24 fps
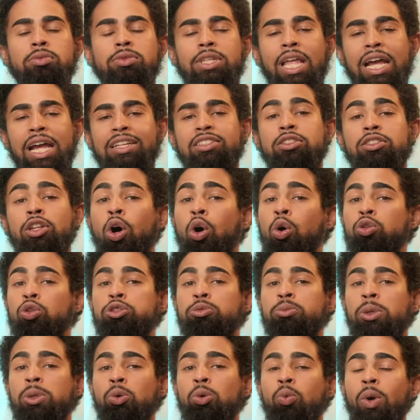That's the
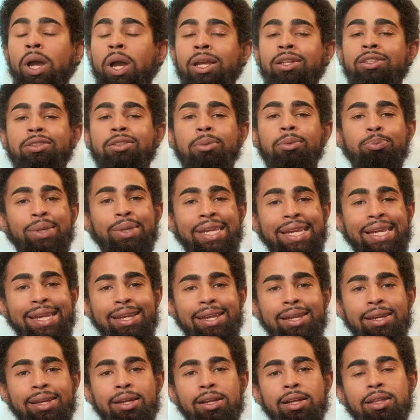ultimate way to be.
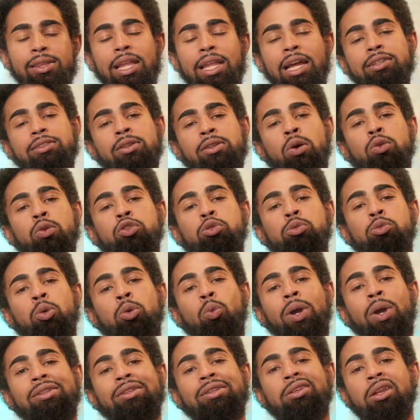That's the ultimate
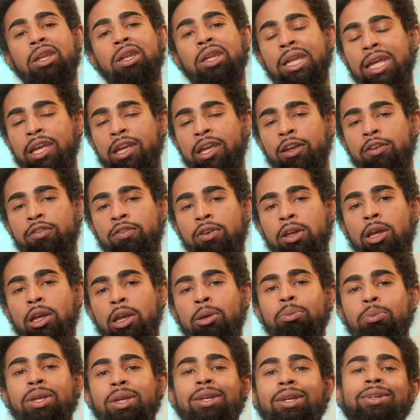way to live
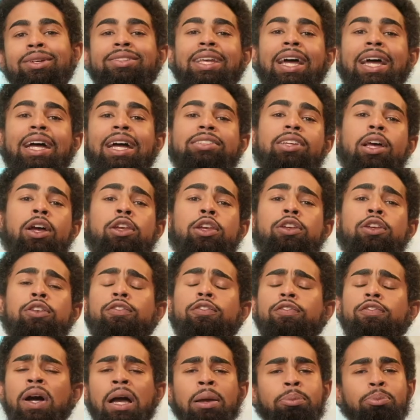because that's how you
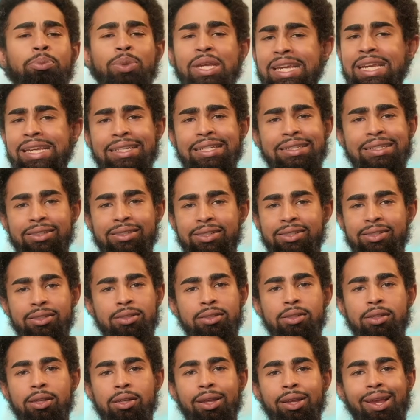find peace.
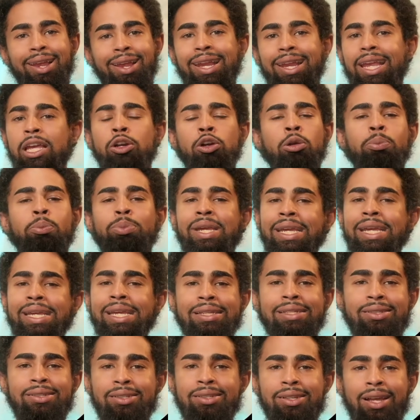And inner
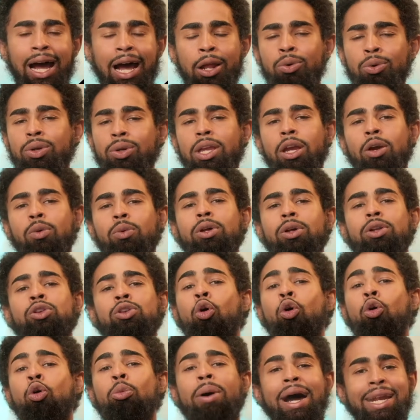peace, I don't care what
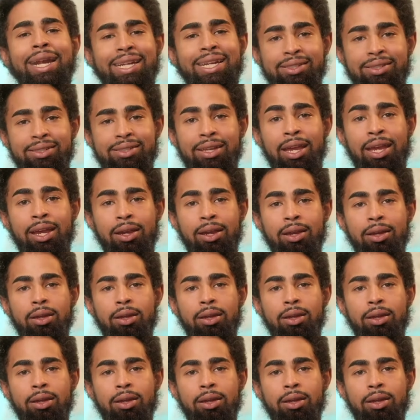nobody say.